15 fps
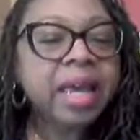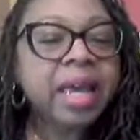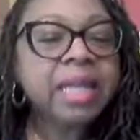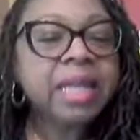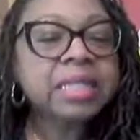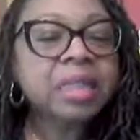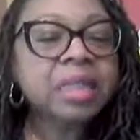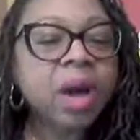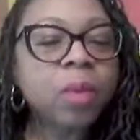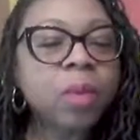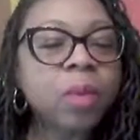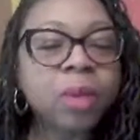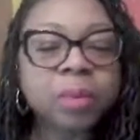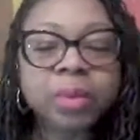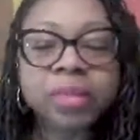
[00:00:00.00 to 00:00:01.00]
And so I
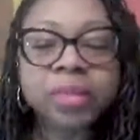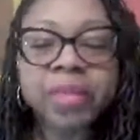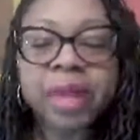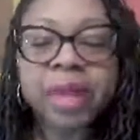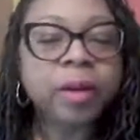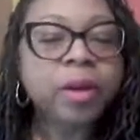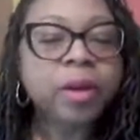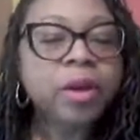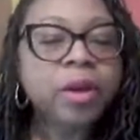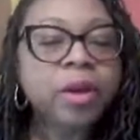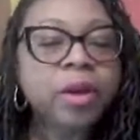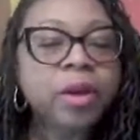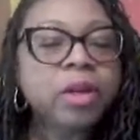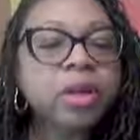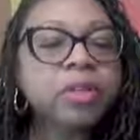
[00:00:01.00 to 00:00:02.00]
want to put that there
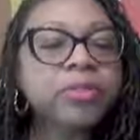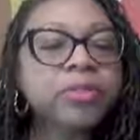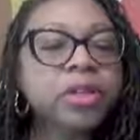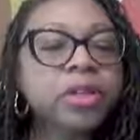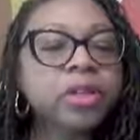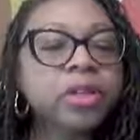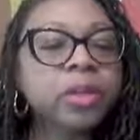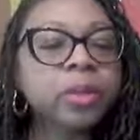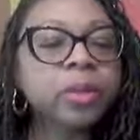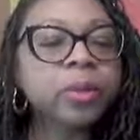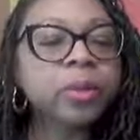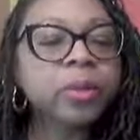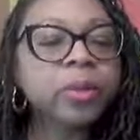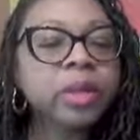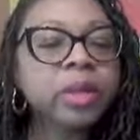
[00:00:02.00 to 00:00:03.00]
for
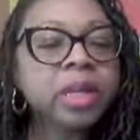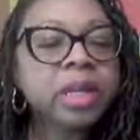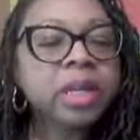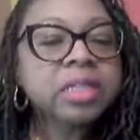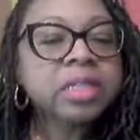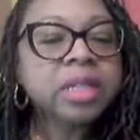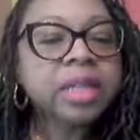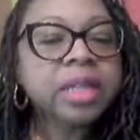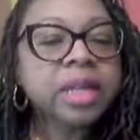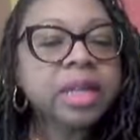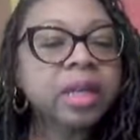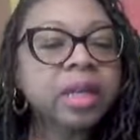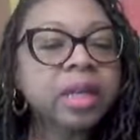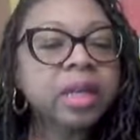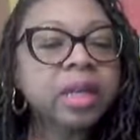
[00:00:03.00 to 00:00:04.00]
you so that
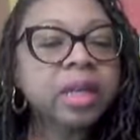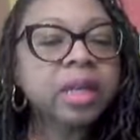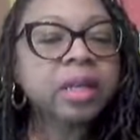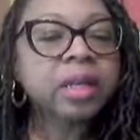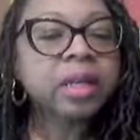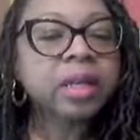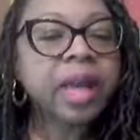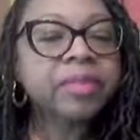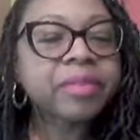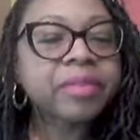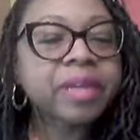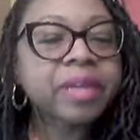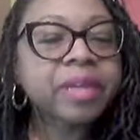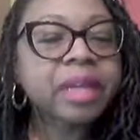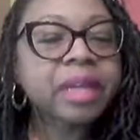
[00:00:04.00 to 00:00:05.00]
you can
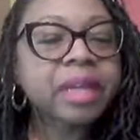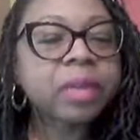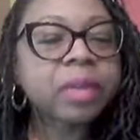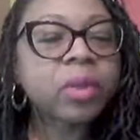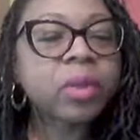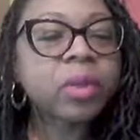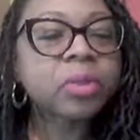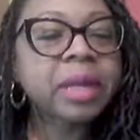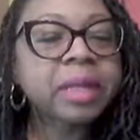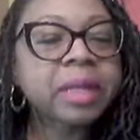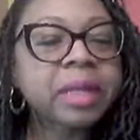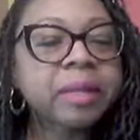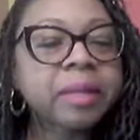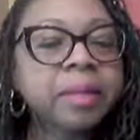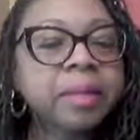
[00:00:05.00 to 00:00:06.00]
have it. And I'm going to
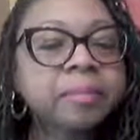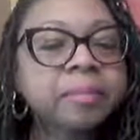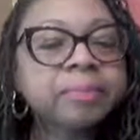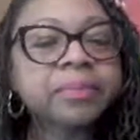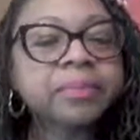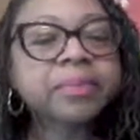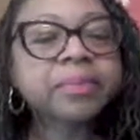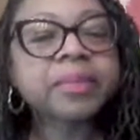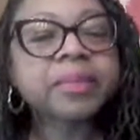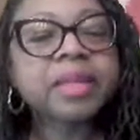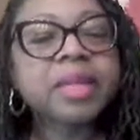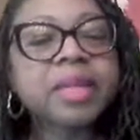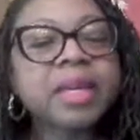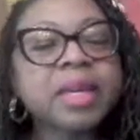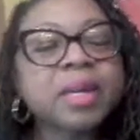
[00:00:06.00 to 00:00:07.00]
pin it
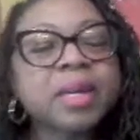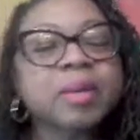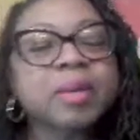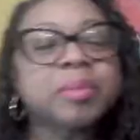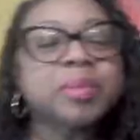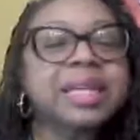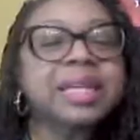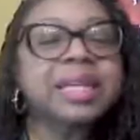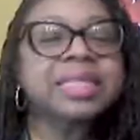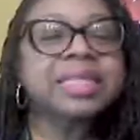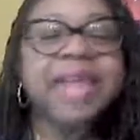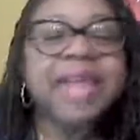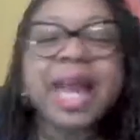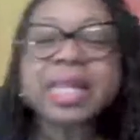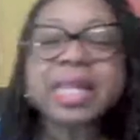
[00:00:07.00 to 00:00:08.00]
because
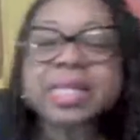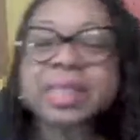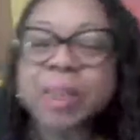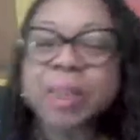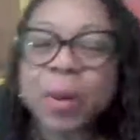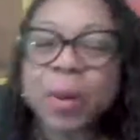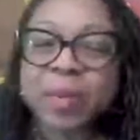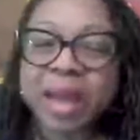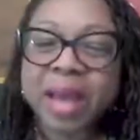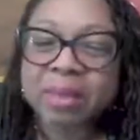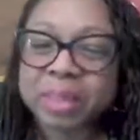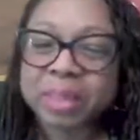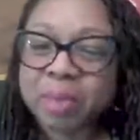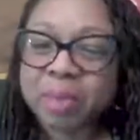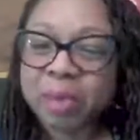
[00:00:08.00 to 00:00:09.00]
Allison told me I was
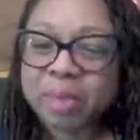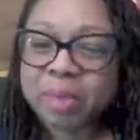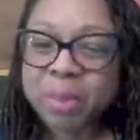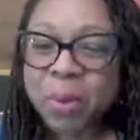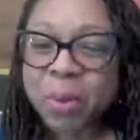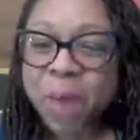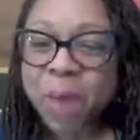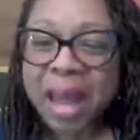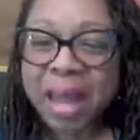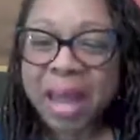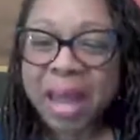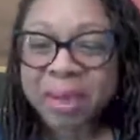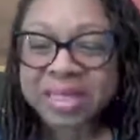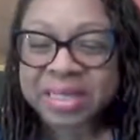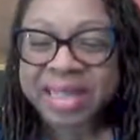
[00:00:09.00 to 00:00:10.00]
supposed to do it while I
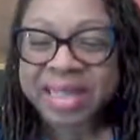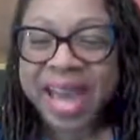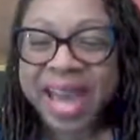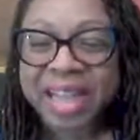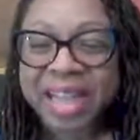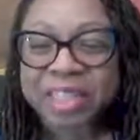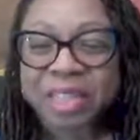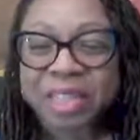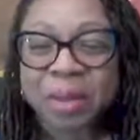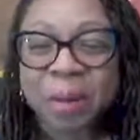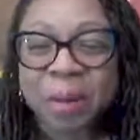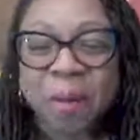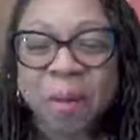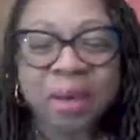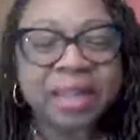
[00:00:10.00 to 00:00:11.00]
was actually
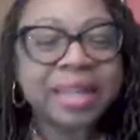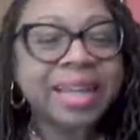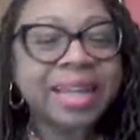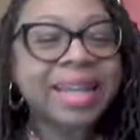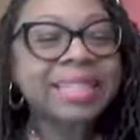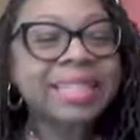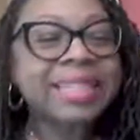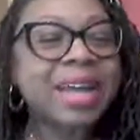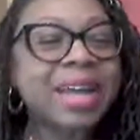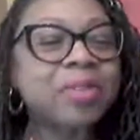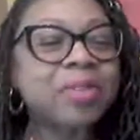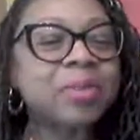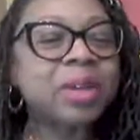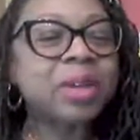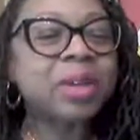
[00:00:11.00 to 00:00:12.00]
on, and I did not
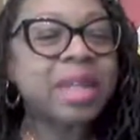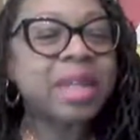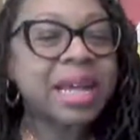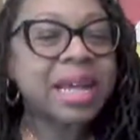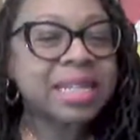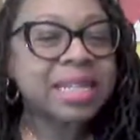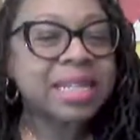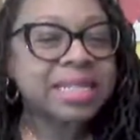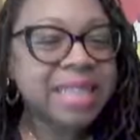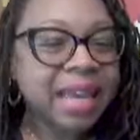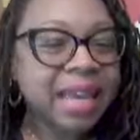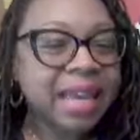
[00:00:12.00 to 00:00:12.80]
realize that.